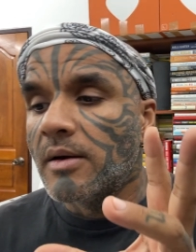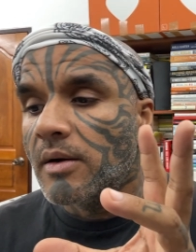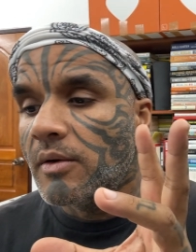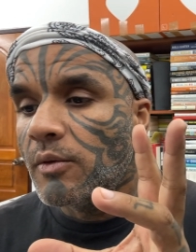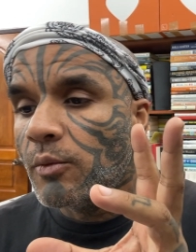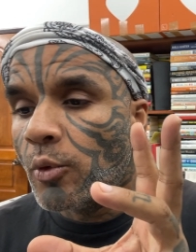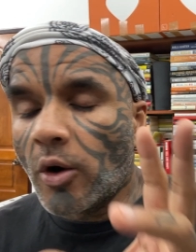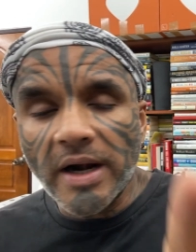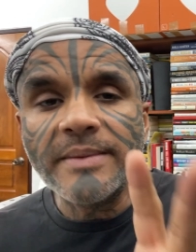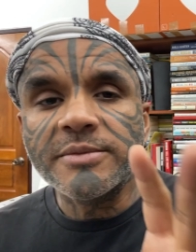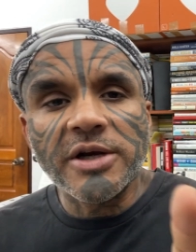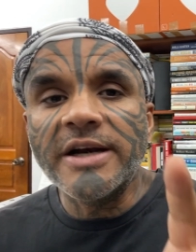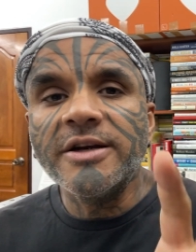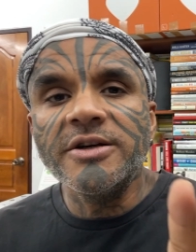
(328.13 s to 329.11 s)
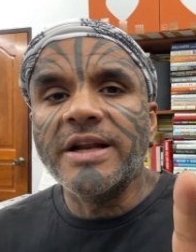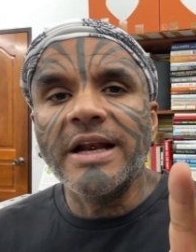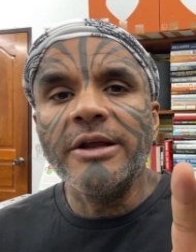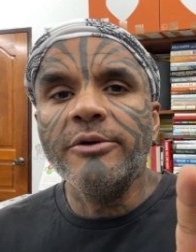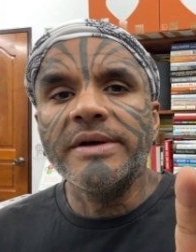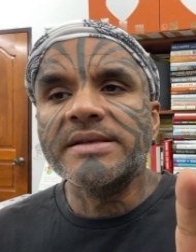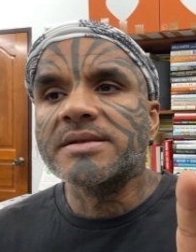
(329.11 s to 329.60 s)
What I'm trying to tell
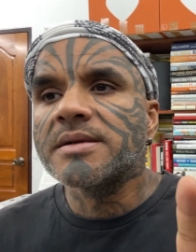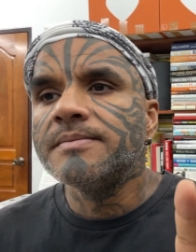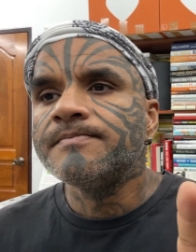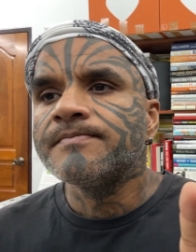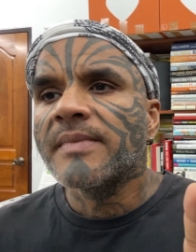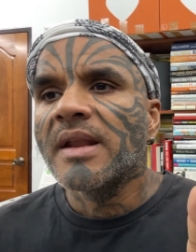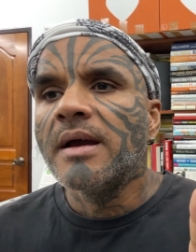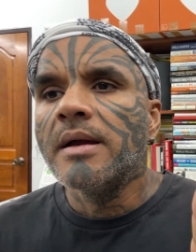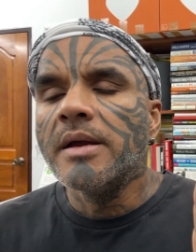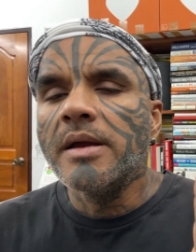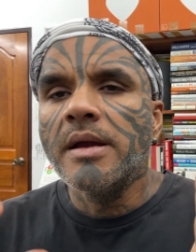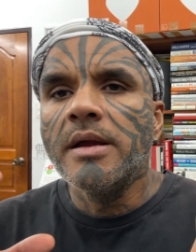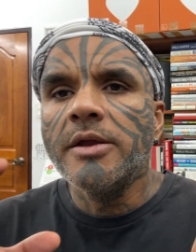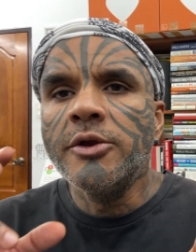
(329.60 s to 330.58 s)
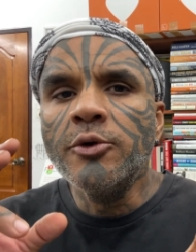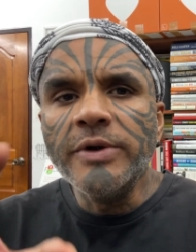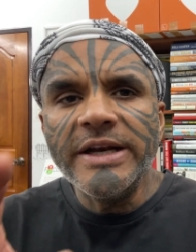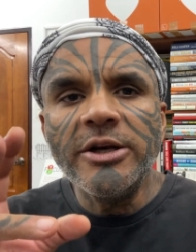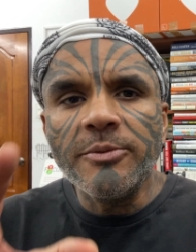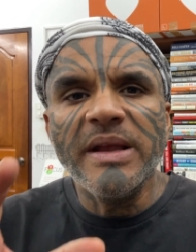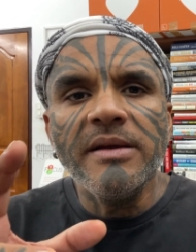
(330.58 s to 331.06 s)
you is, you
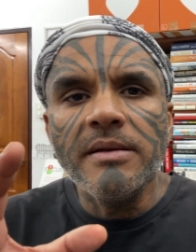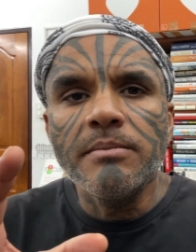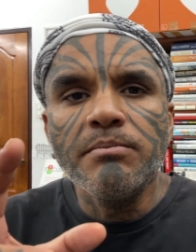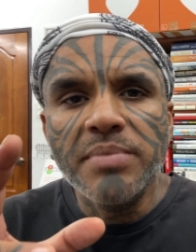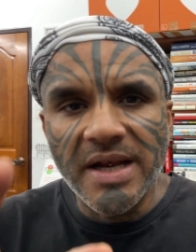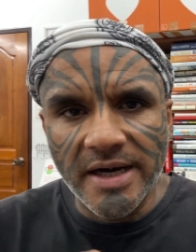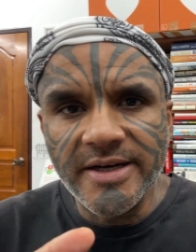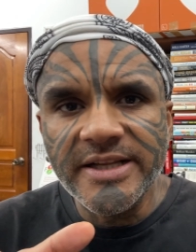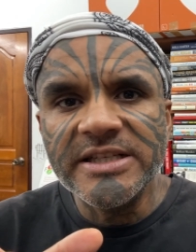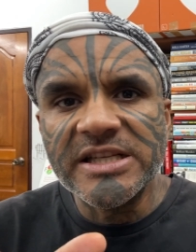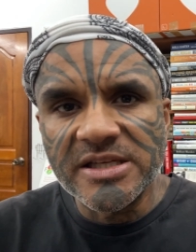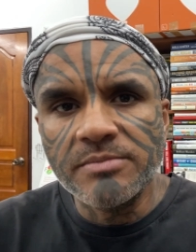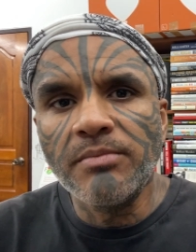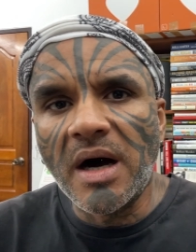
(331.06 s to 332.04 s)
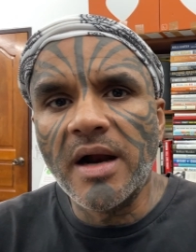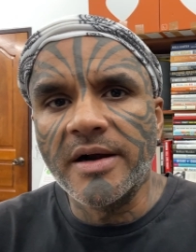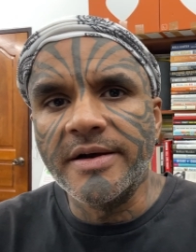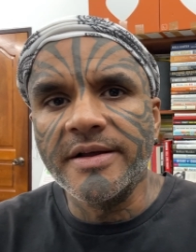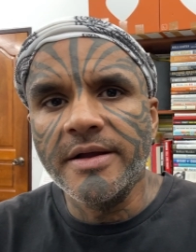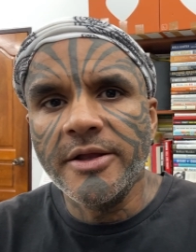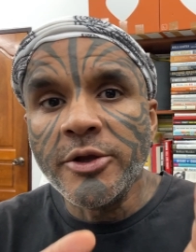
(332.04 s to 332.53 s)
need to be bloody
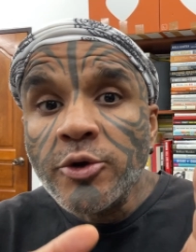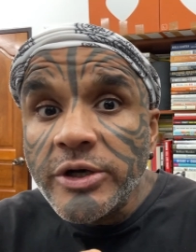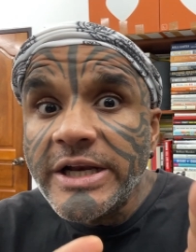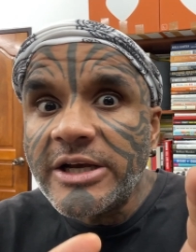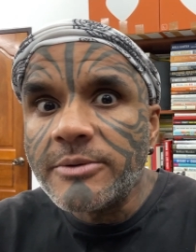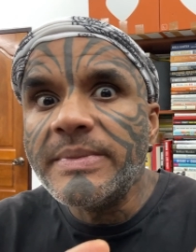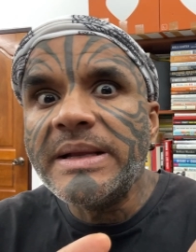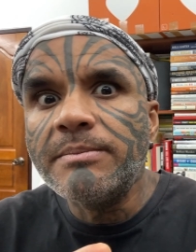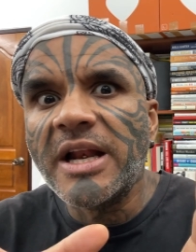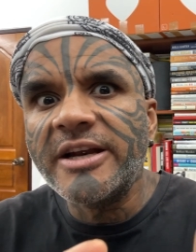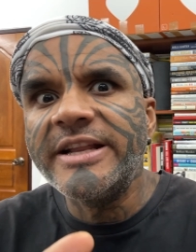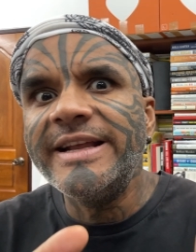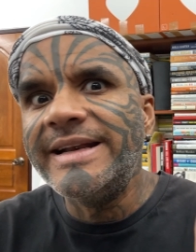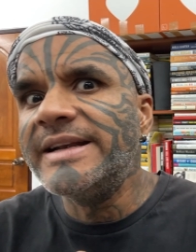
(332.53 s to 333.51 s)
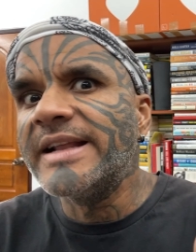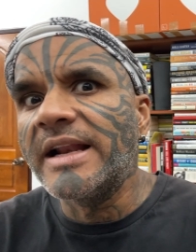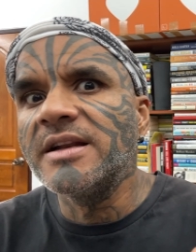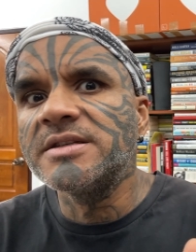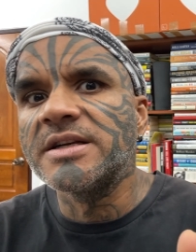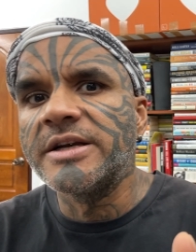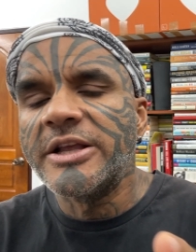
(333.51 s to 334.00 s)
smart. You need to be bloody
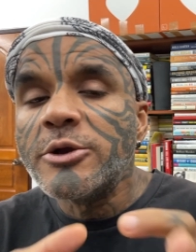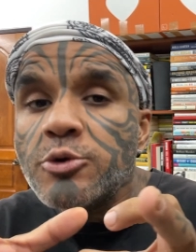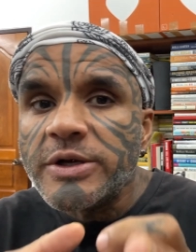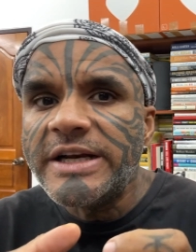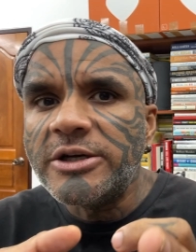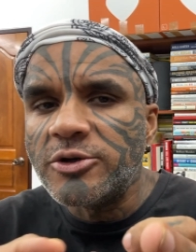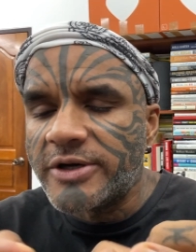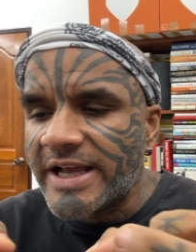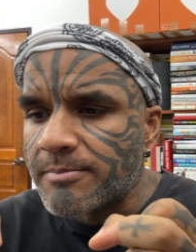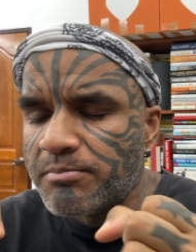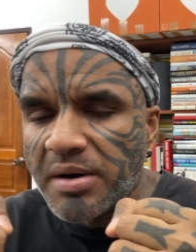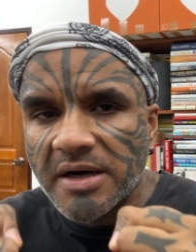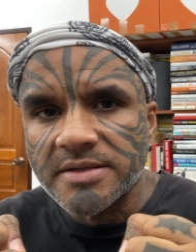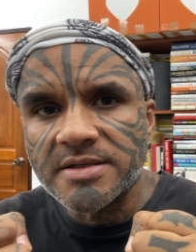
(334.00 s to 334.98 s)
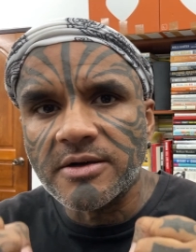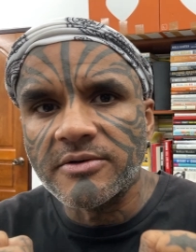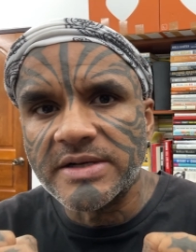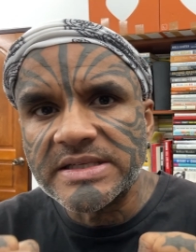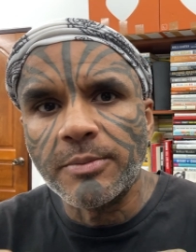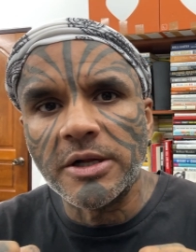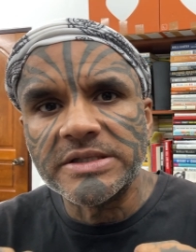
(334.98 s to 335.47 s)
intelligent. You need to take personal
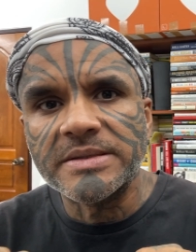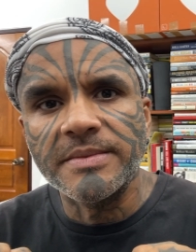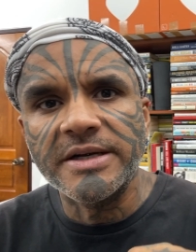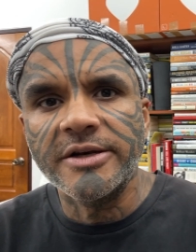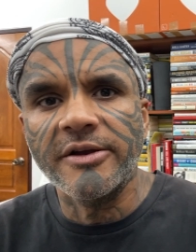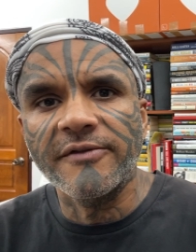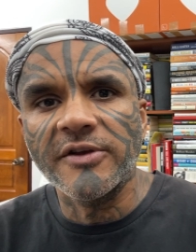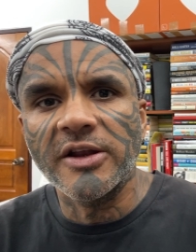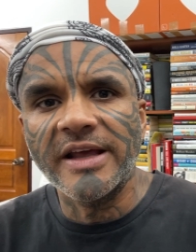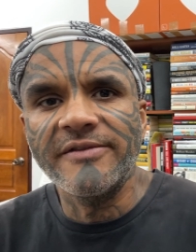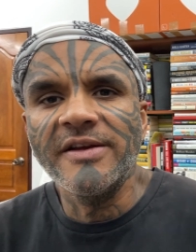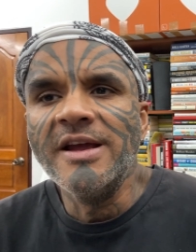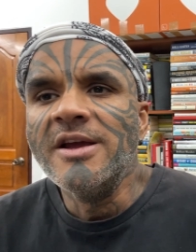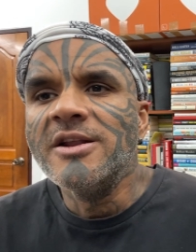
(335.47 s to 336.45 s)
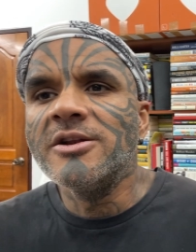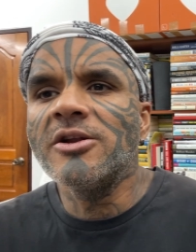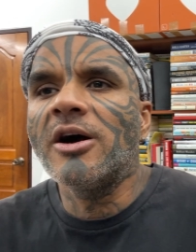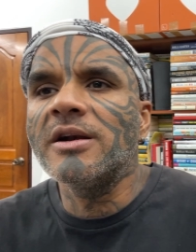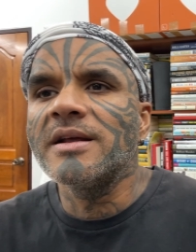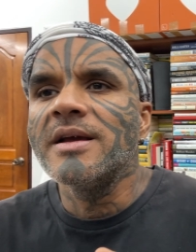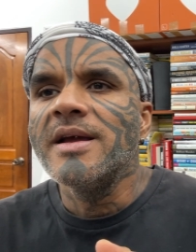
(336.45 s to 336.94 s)
responsibility of your life.
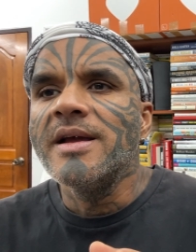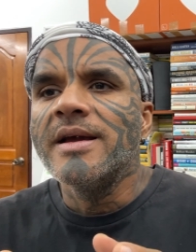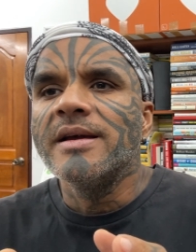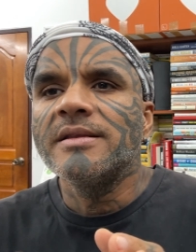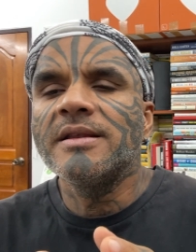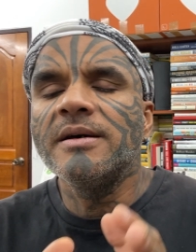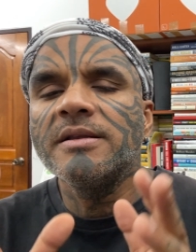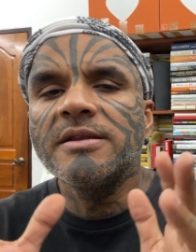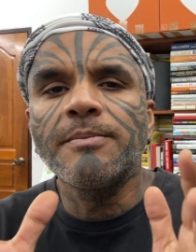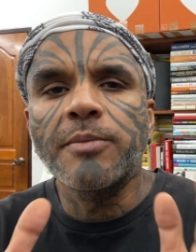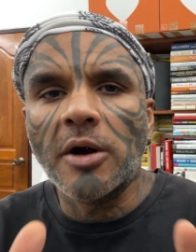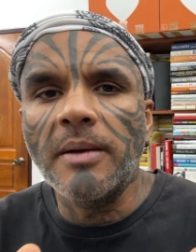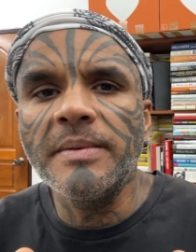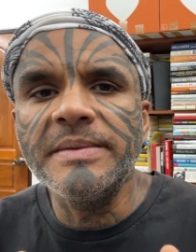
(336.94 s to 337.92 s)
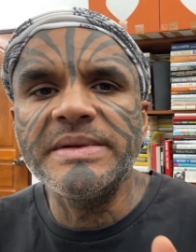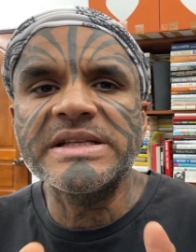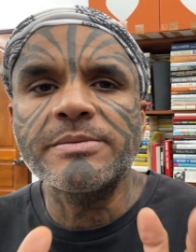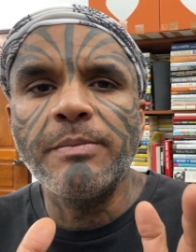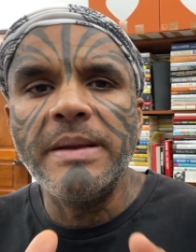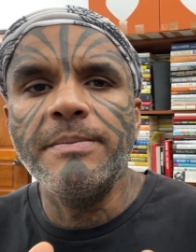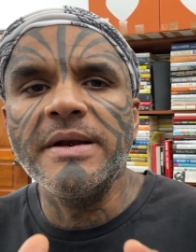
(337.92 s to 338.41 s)
Not the problem is
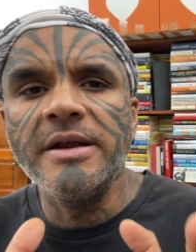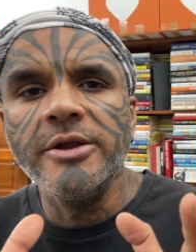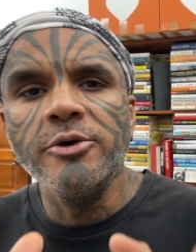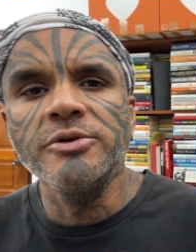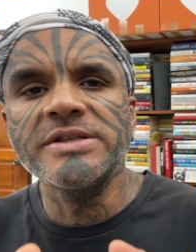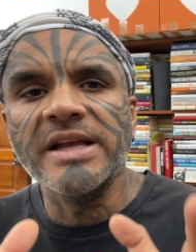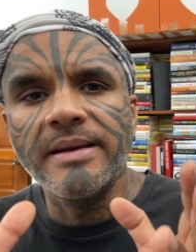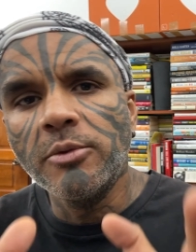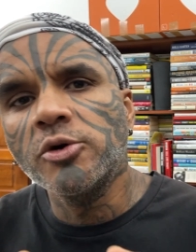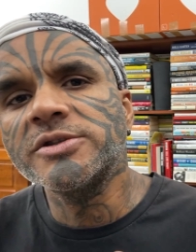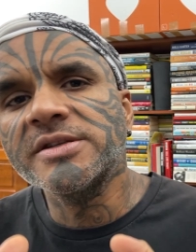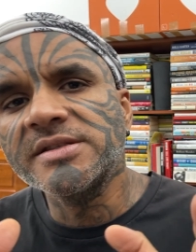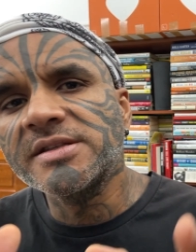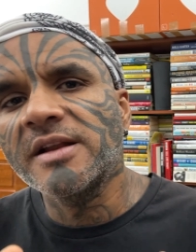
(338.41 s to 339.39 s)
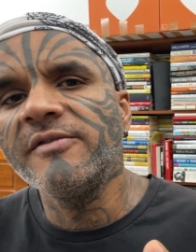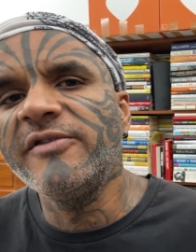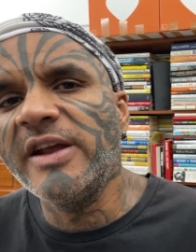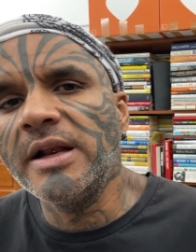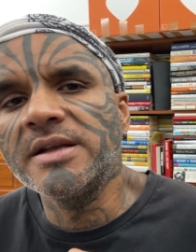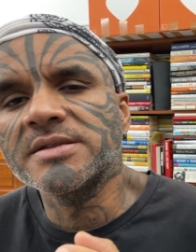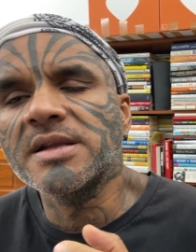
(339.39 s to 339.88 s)
people use emotions and
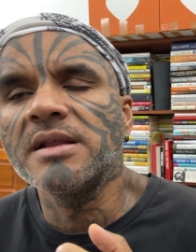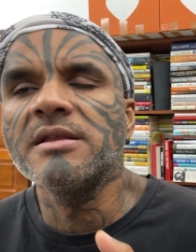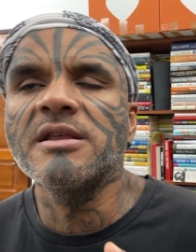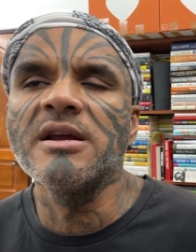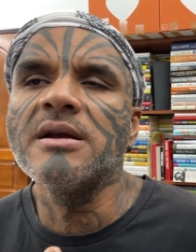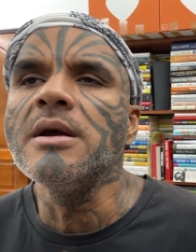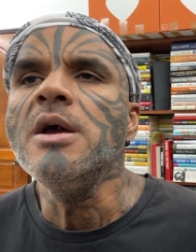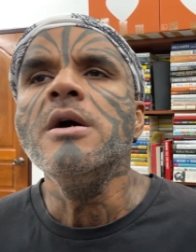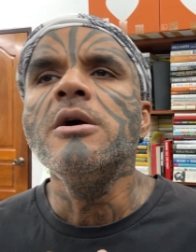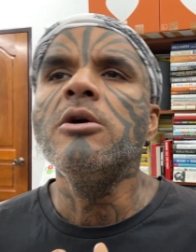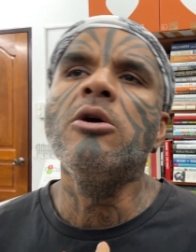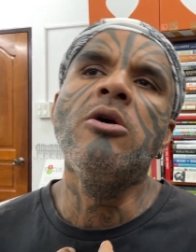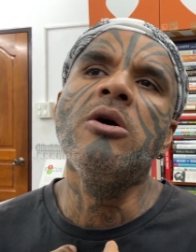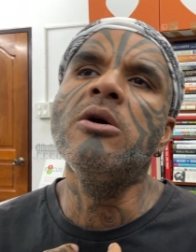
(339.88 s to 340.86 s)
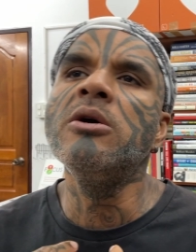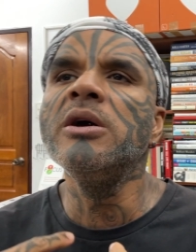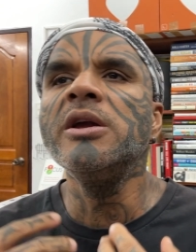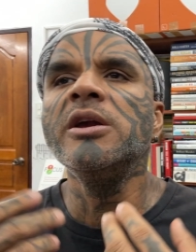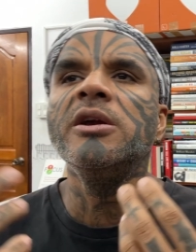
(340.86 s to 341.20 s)
feelings and think, oh,